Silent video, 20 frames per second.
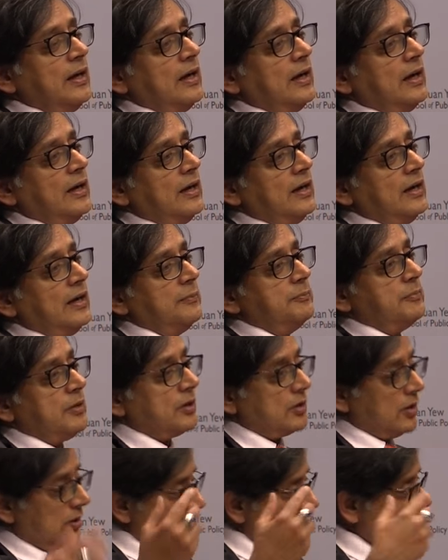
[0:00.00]
Uh,
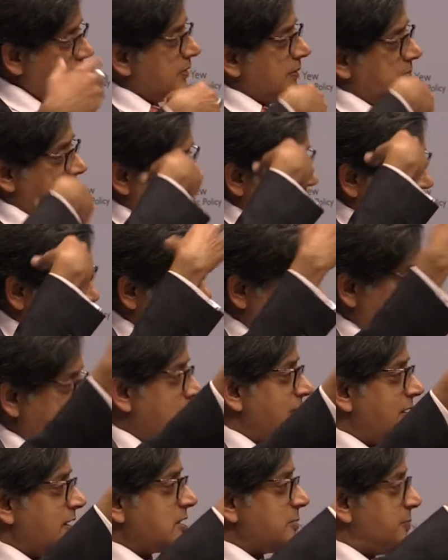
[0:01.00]
because of other
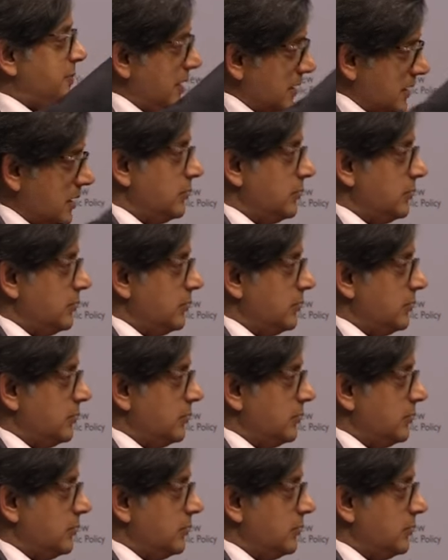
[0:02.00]
things apart,